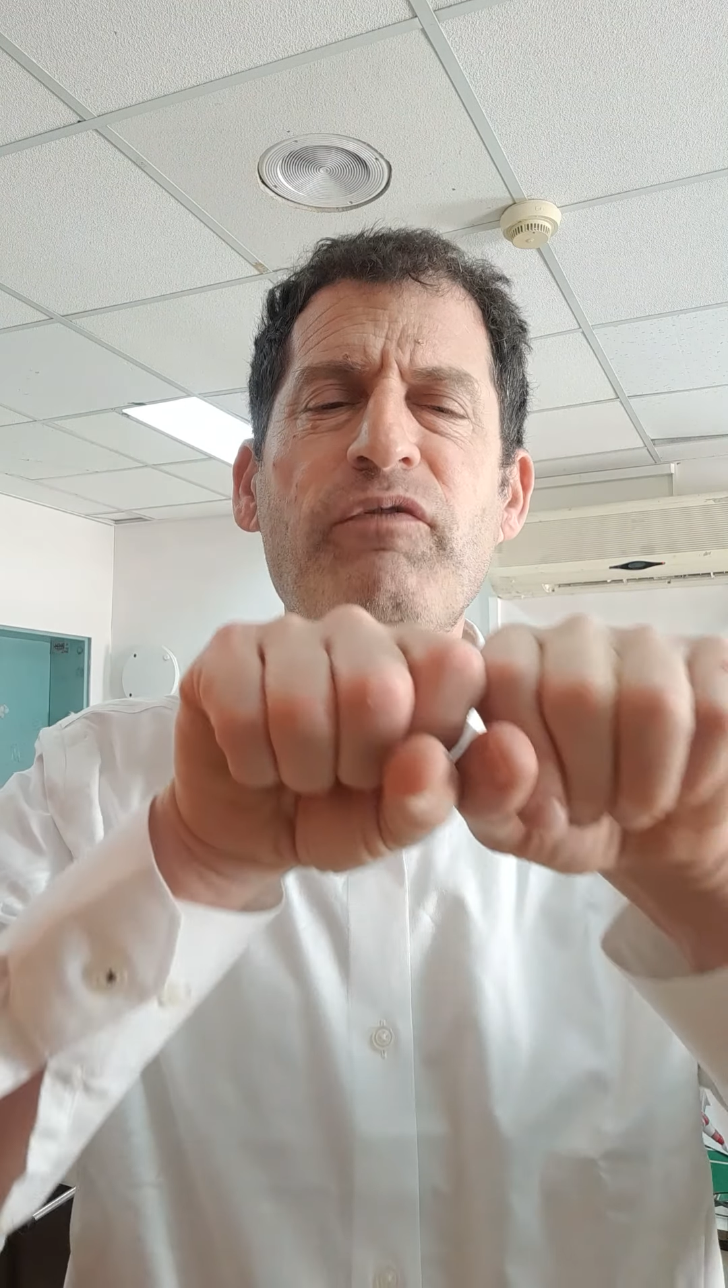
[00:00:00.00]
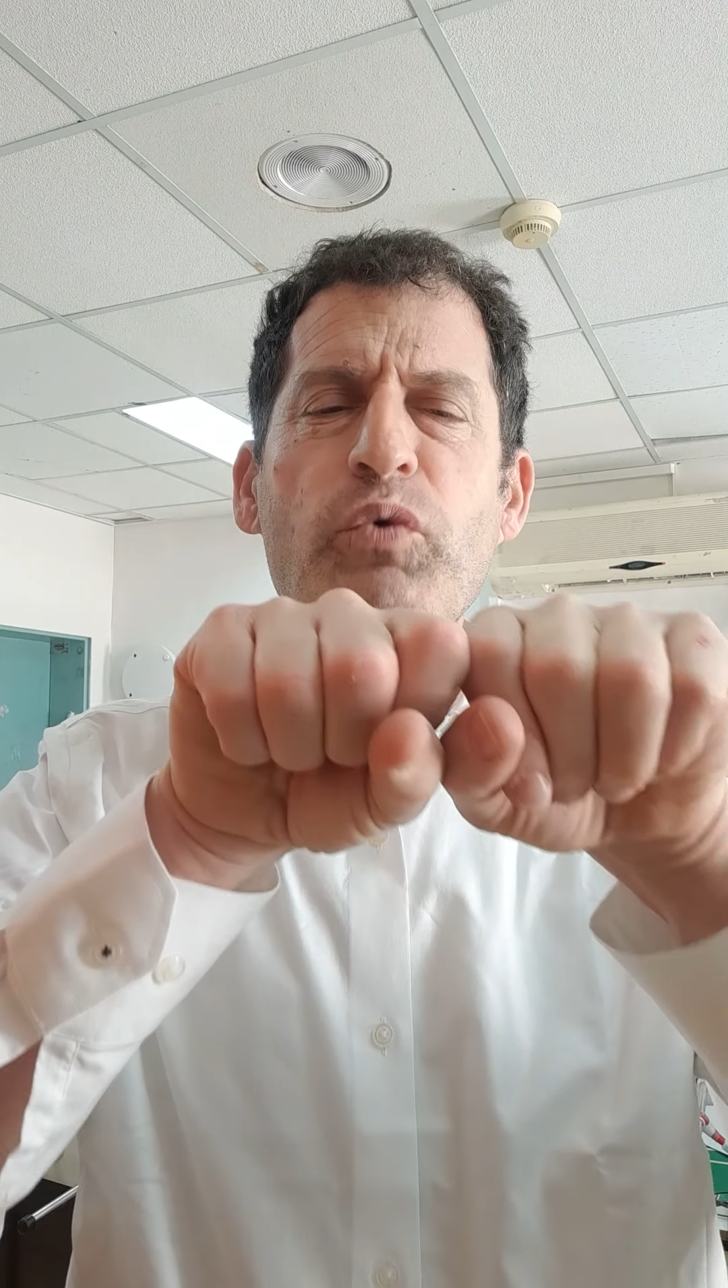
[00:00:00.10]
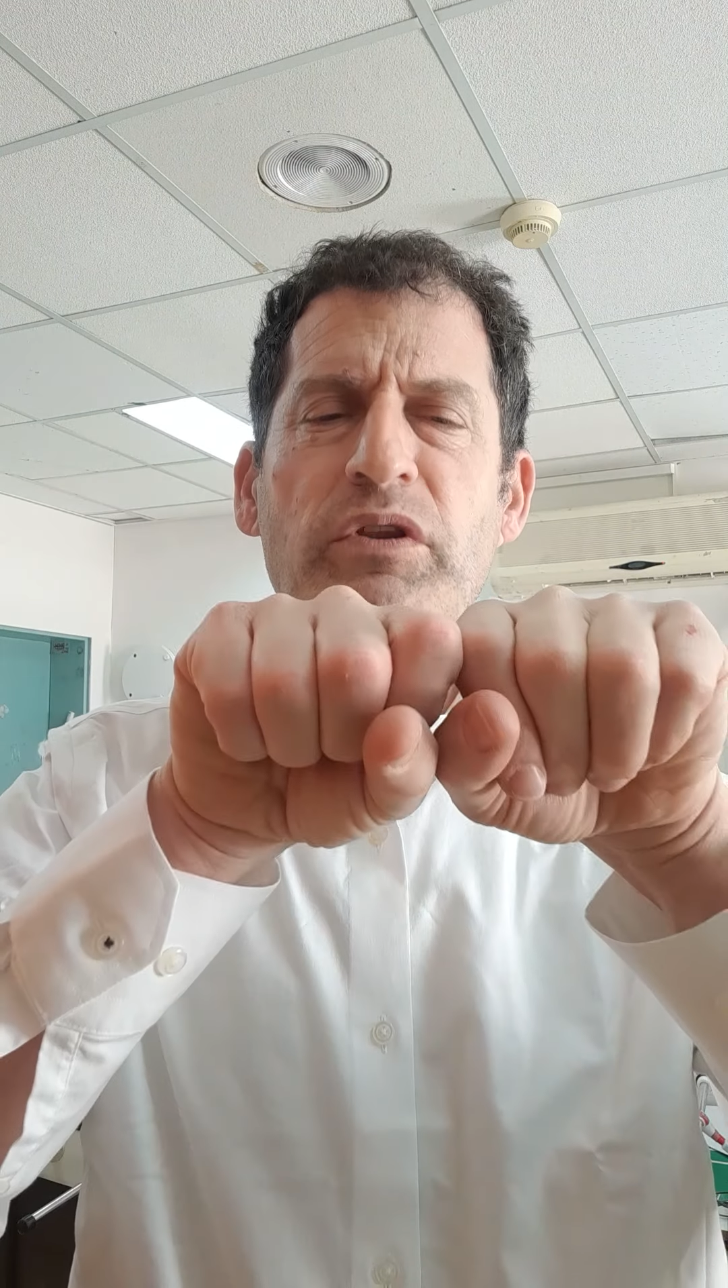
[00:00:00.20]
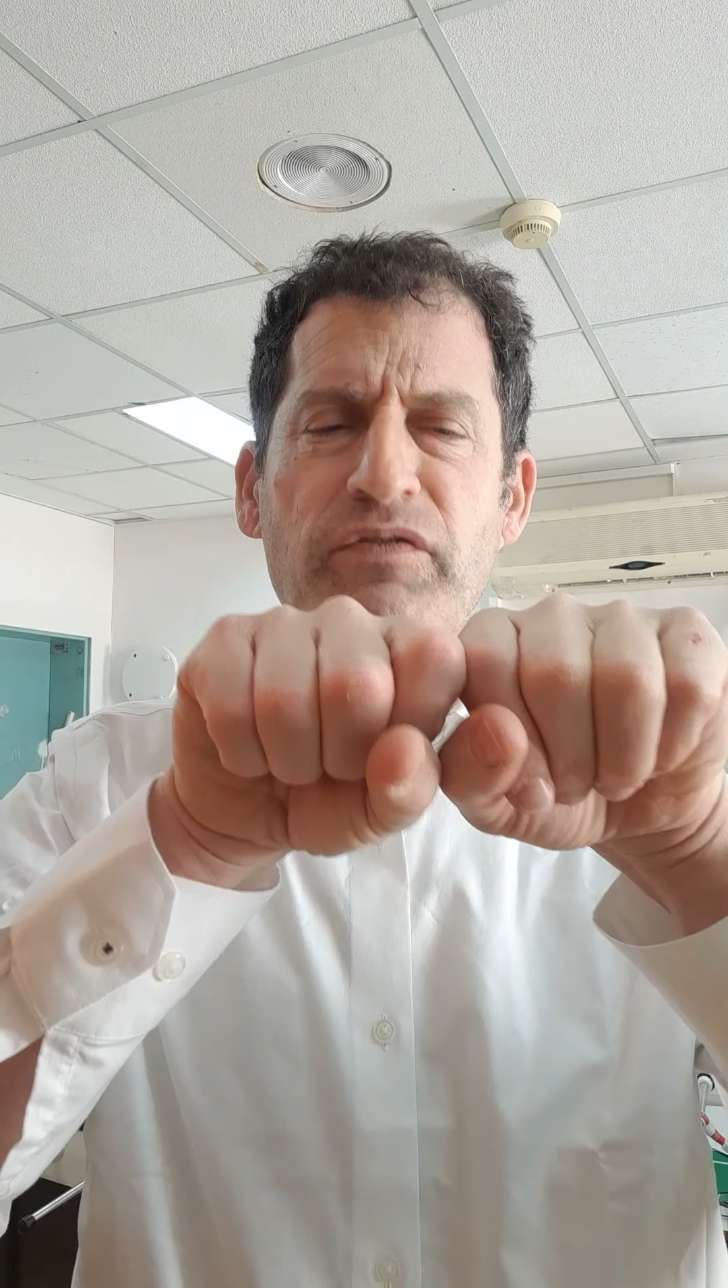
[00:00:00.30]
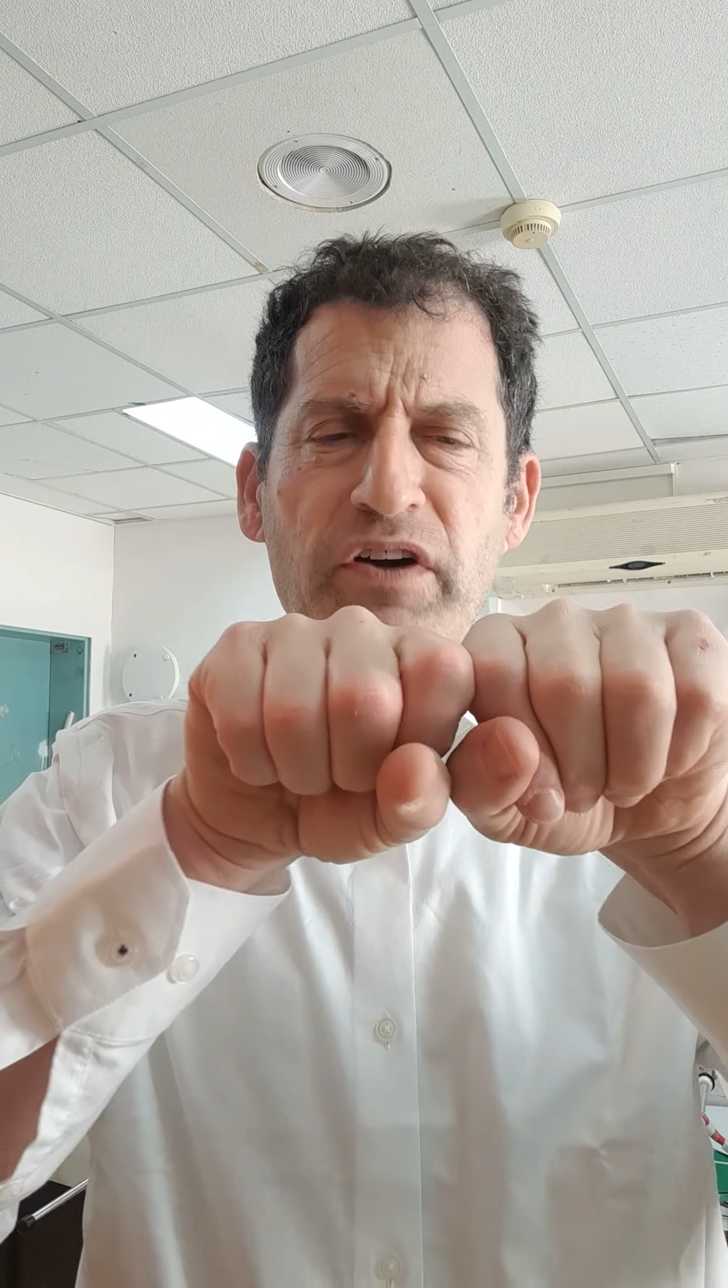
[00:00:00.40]

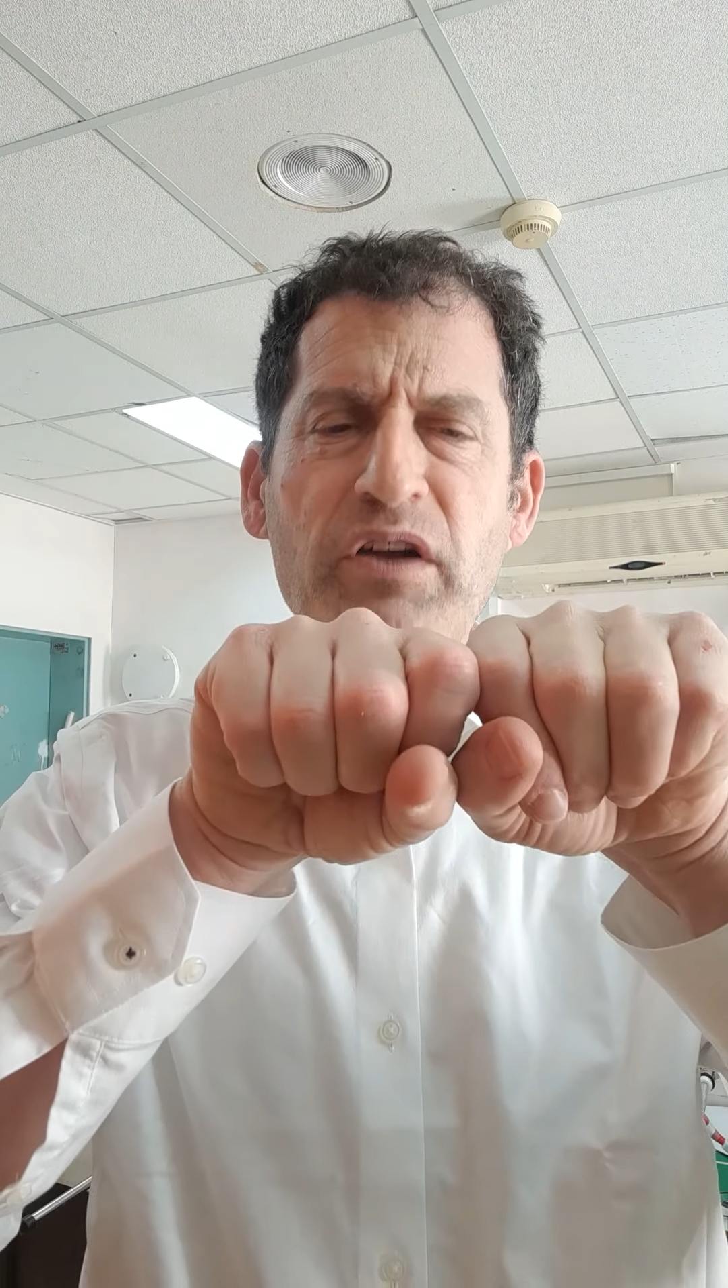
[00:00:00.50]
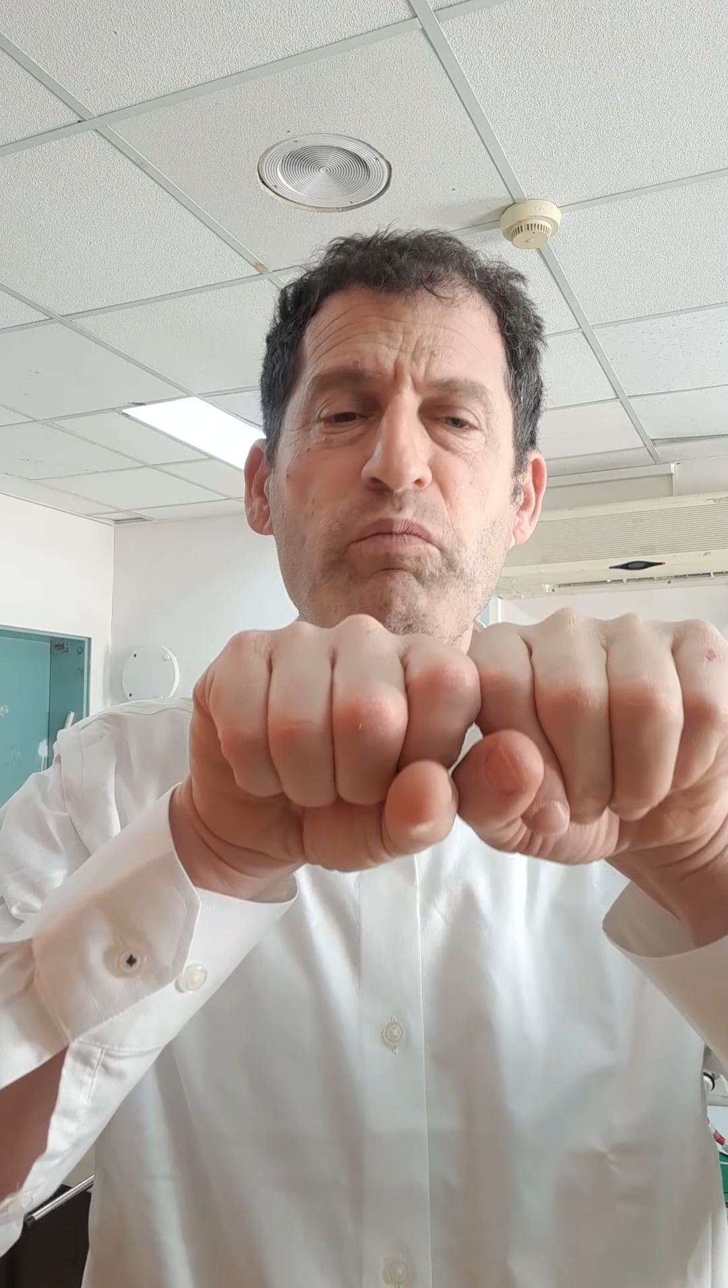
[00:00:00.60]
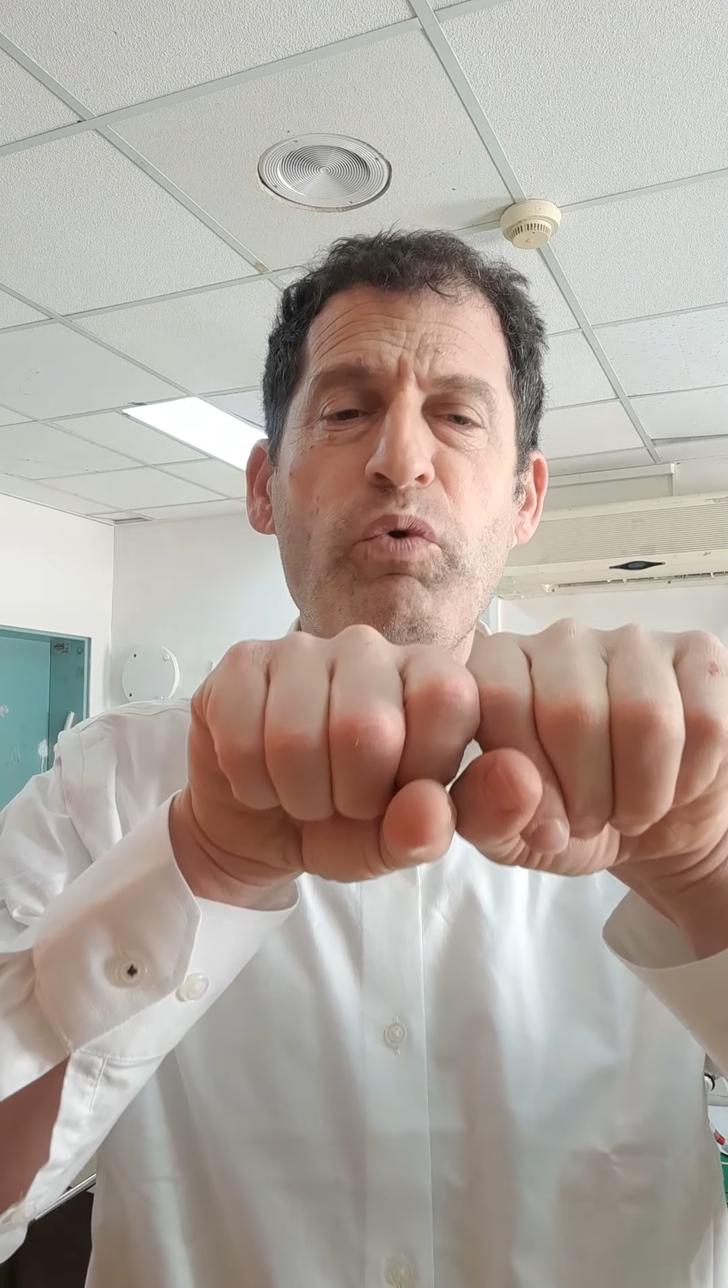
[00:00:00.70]
4 tefachim